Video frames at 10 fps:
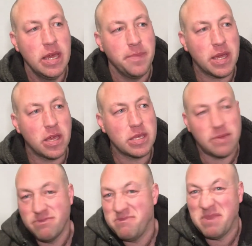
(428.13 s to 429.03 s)
because
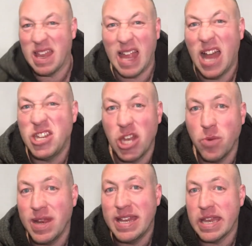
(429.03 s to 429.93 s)
I largely don't
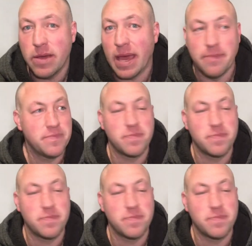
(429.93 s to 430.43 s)
need to do it.